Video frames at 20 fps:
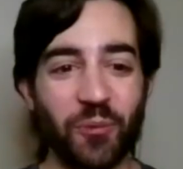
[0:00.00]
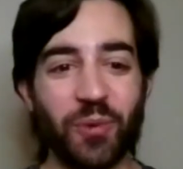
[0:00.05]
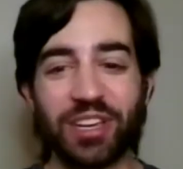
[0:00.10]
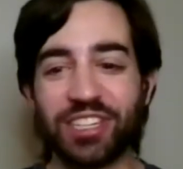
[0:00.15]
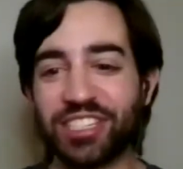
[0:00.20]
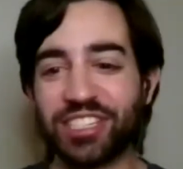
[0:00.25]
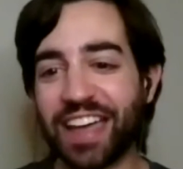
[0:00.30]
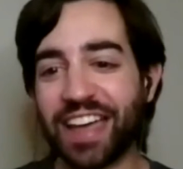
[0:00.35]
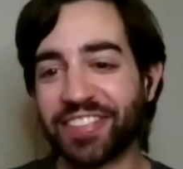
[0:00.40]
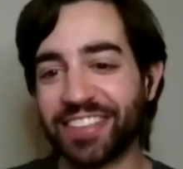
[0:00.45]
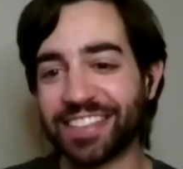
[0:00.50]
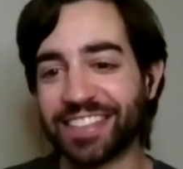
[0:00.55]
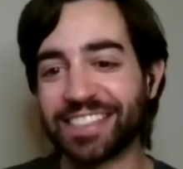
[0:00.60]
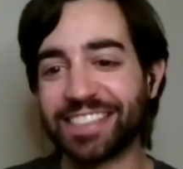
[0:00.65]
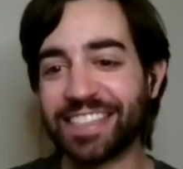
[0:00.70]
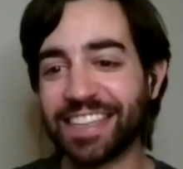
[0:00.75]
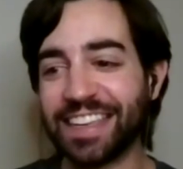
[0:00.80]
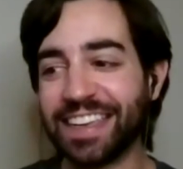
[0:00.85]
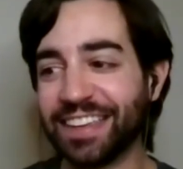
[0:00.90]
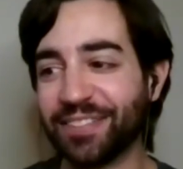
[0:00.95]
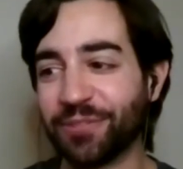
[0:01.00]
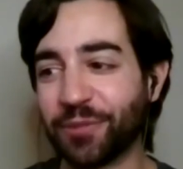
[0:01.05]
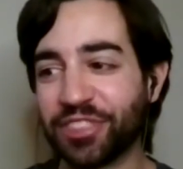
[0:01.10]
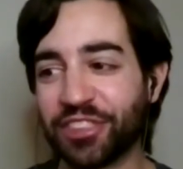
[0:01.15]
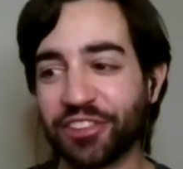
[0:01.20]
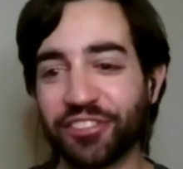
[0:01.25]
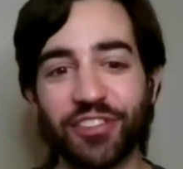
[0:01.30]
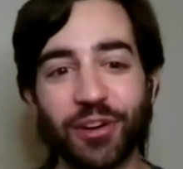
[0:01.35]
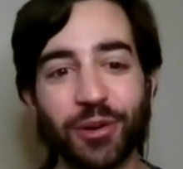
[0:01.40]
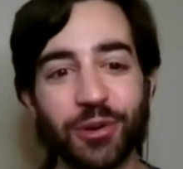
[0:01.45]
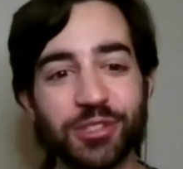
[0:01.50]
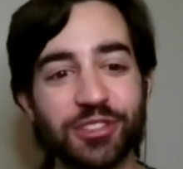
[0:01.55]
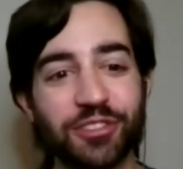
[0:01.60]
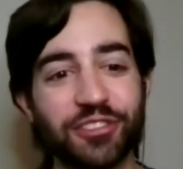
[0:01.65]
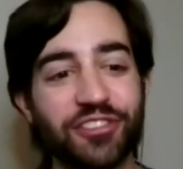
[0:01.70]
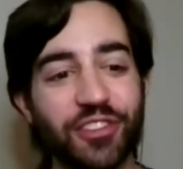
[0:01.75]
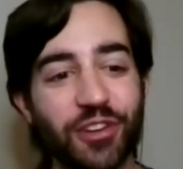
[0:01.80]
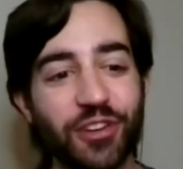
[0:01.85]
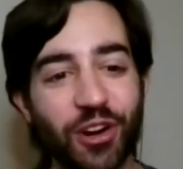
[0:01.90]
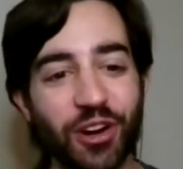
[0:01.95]
we shot this scene with the Foes of
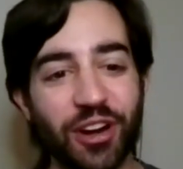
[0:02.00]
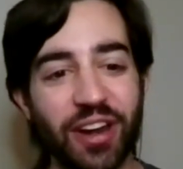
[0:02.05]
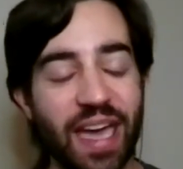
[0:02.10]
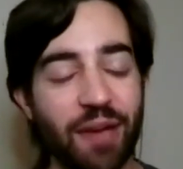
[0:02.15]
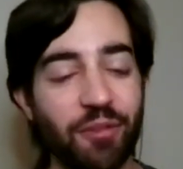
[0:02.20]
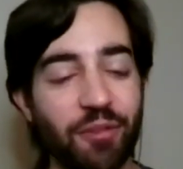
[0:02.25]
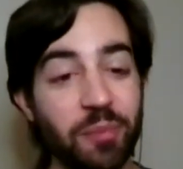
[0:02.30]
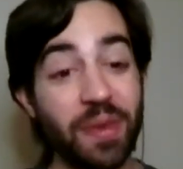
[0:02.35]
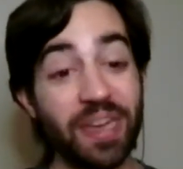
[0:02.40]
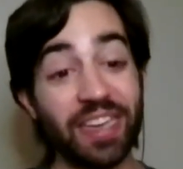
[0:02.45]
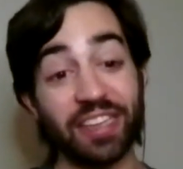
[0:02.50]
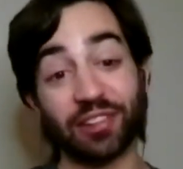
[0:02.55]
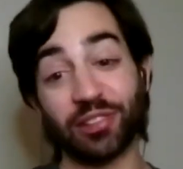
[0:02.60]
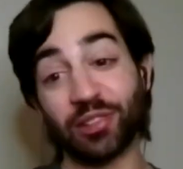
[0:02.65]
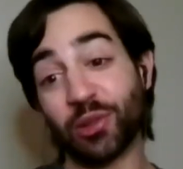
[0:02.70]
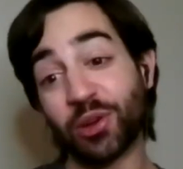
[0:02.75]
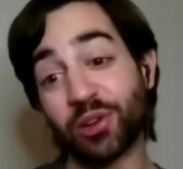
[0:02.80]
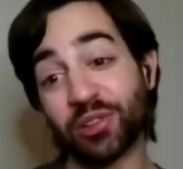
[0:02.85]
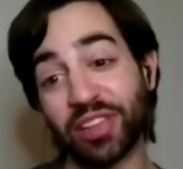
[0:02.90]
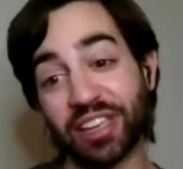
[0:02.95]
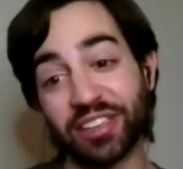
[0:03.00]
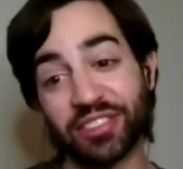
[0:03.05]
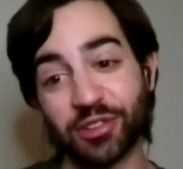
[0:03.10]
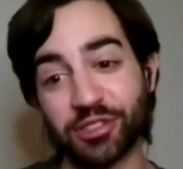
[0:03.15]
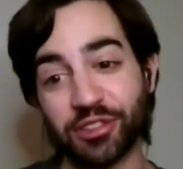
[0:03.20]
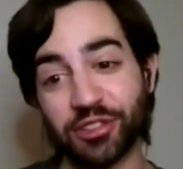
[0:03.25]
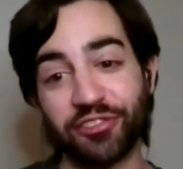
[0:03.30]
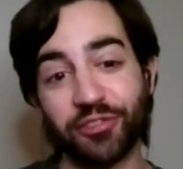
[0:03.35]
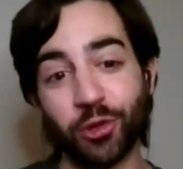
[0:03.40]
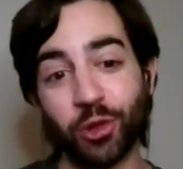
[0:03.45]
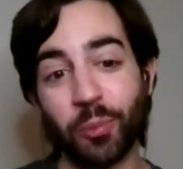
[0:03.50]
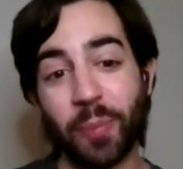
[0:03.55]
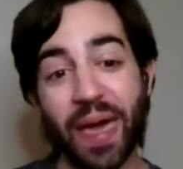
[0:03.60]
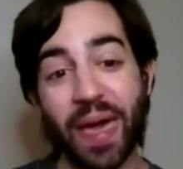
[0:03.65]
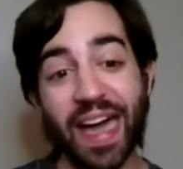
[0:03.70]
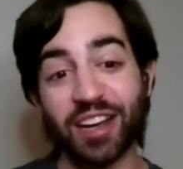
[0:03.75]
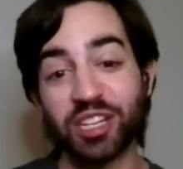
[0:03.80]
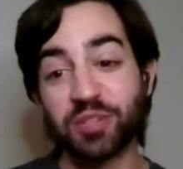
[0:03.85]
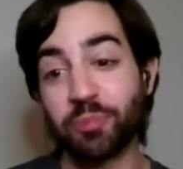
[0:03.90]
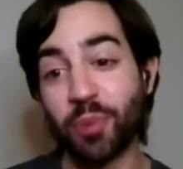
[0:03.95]
Fern, and we make it look like there's a full
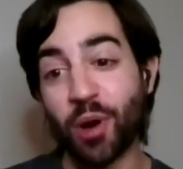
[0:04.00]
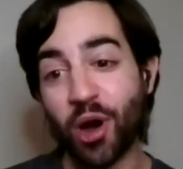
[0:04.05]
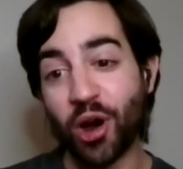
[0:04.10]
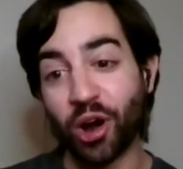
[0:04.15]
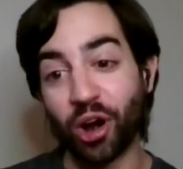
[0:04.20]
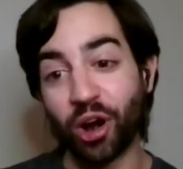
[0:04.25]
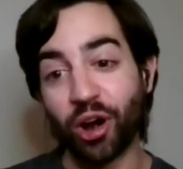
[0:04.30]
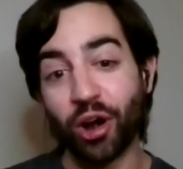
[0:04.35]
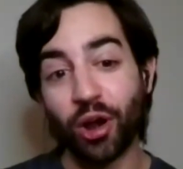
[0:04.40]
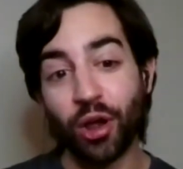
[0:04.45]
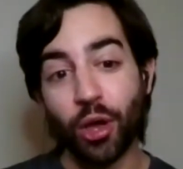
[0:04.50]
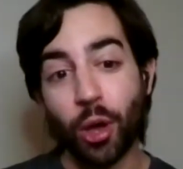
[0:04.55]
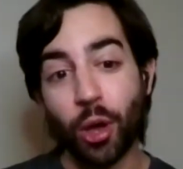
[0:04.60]
packed bar,